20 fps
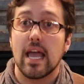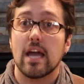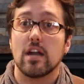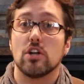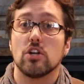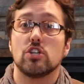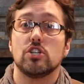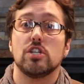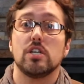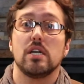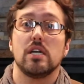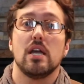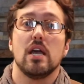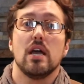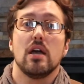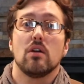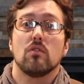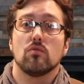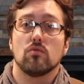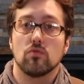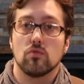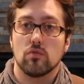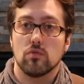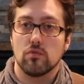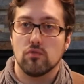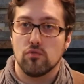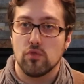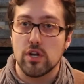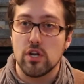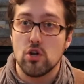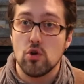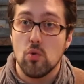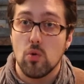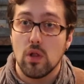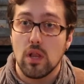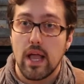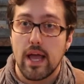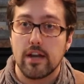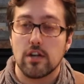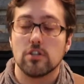energy,
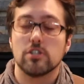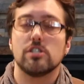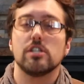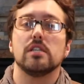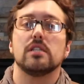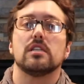renewal energy.